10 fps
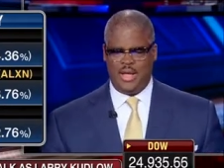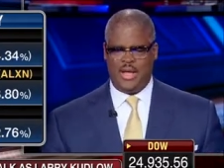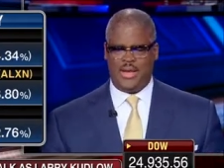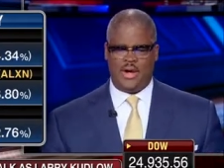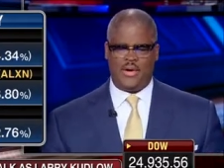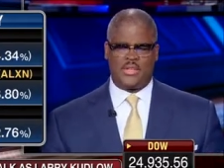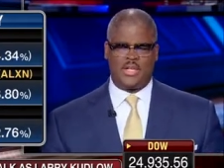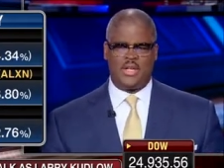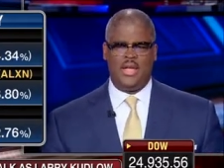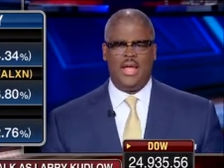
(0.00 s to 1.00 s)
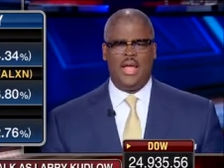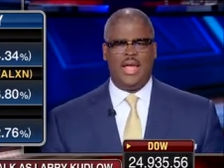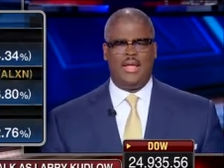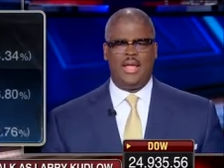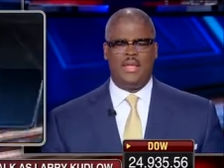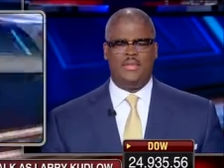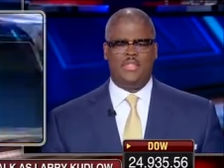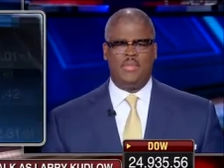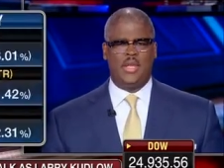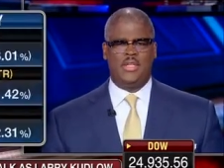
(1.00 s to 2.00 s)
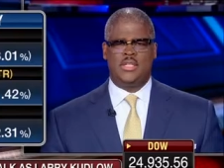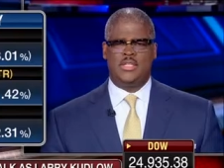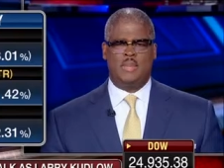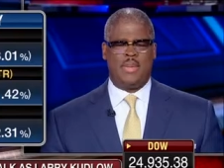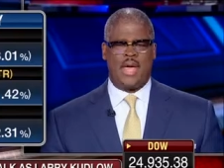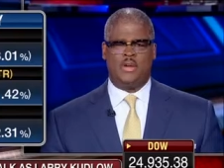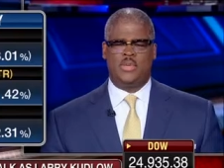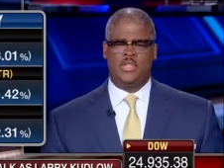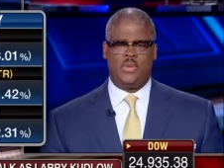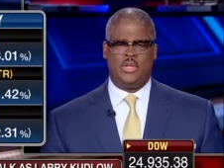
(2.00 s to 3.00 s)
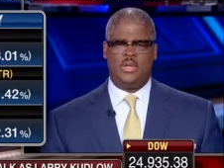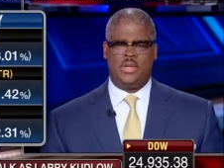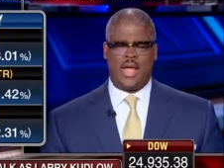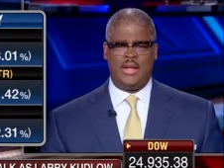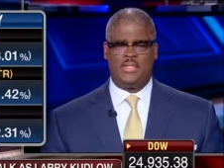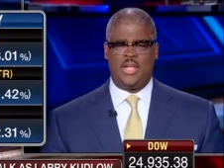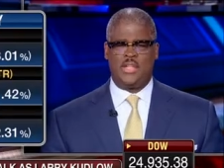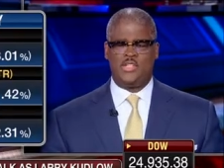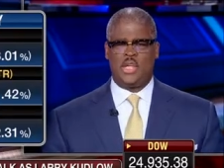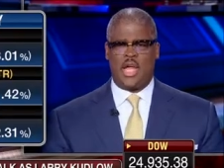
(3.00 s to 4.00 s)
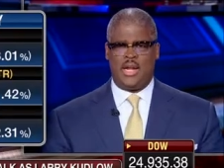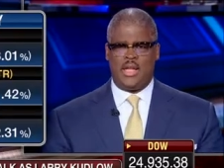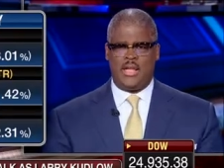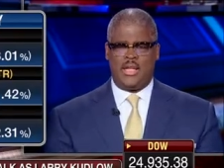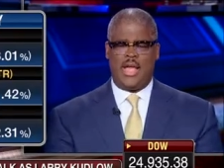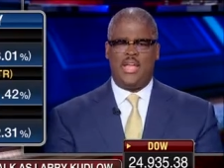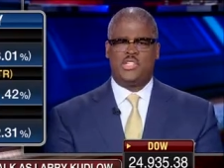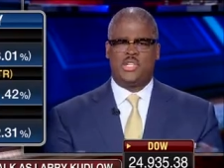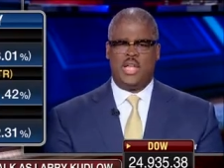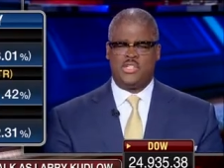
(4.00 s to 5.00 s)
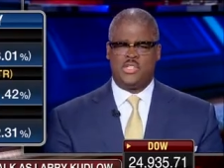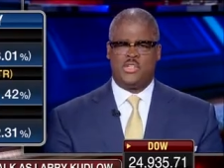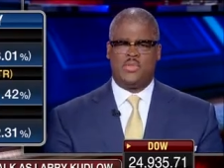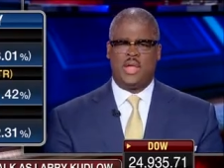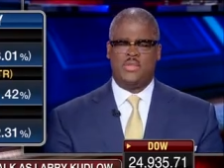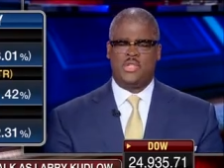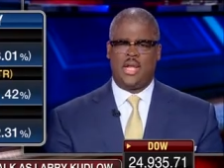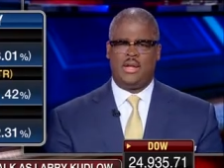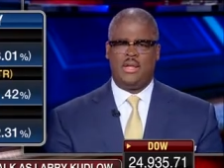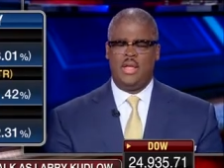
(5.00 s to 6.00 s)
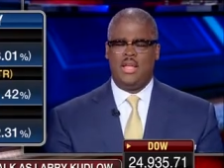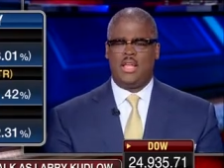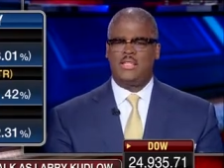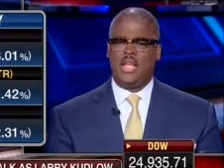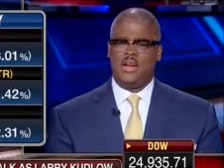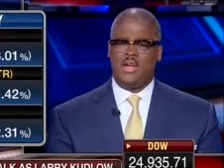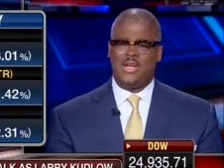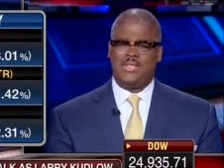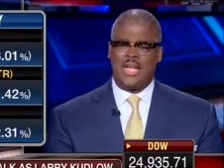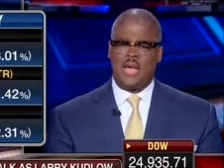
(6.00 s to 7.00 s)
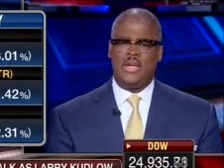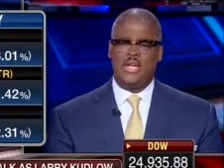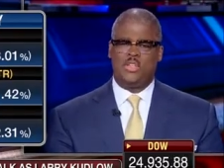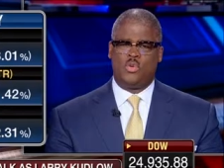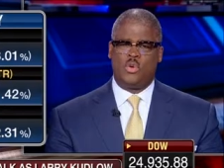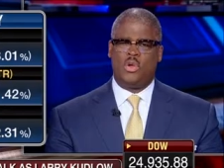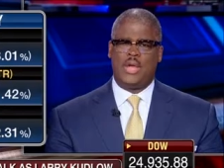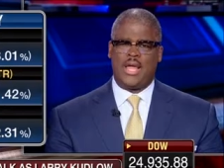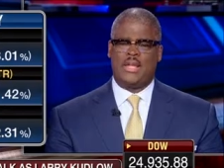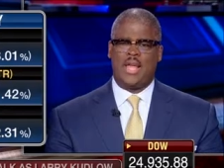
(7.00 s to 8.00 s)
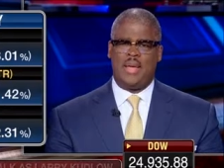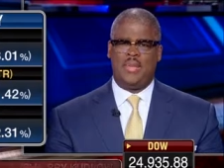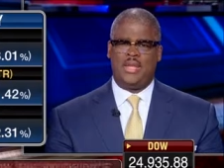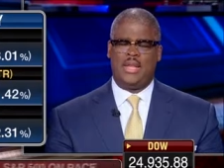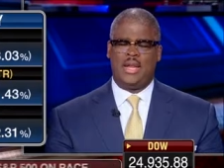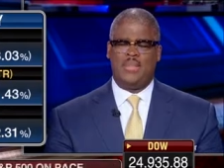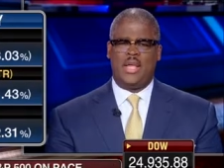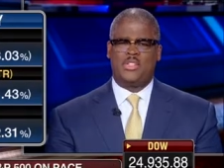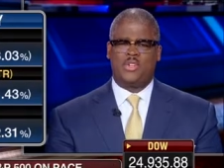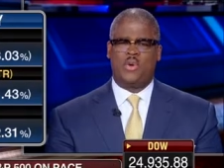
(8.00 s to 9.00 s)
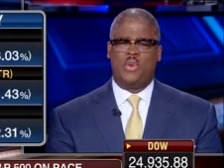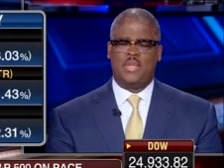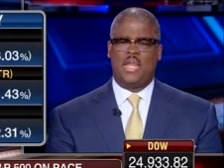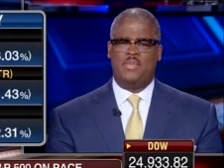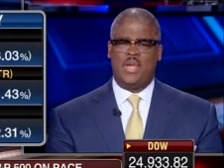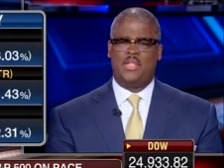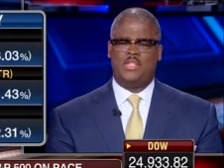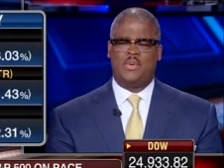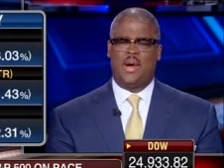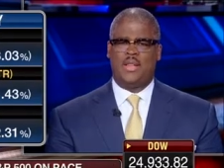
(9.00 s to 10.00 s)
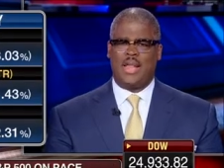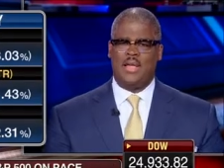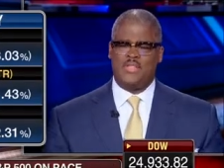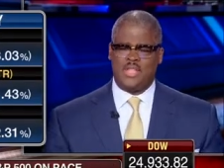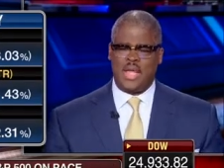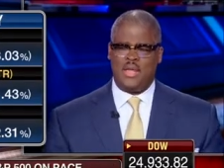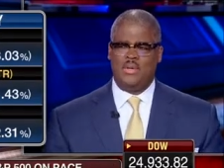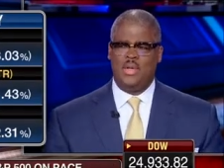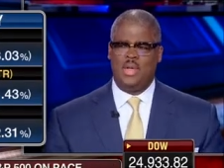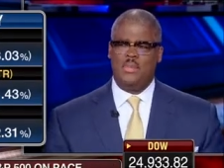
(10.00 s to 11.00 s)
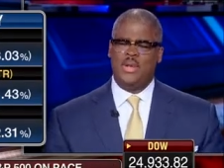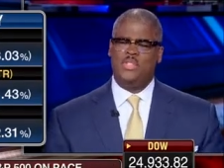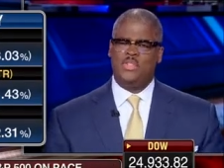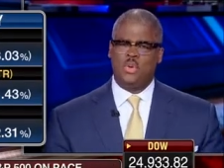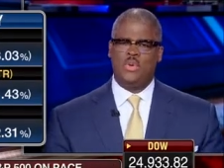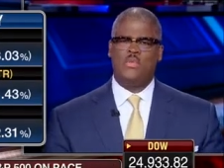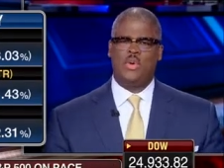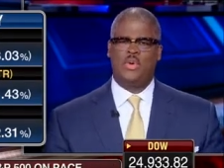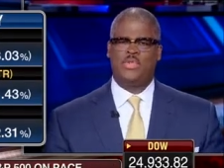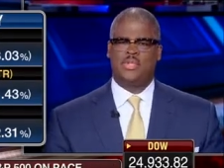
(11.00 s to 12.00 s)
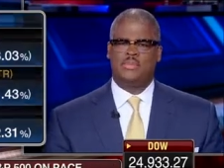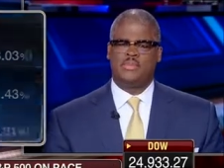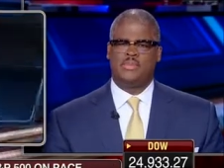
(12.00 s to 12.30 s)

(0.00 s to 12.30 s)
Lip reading: and Ericsson. And to me, this is a battle between the United States, China, and the Asian nations around China, because they're going to dominate the world economically. And I'm not sure what that means to our lifestyle, but it's sort of worrisome.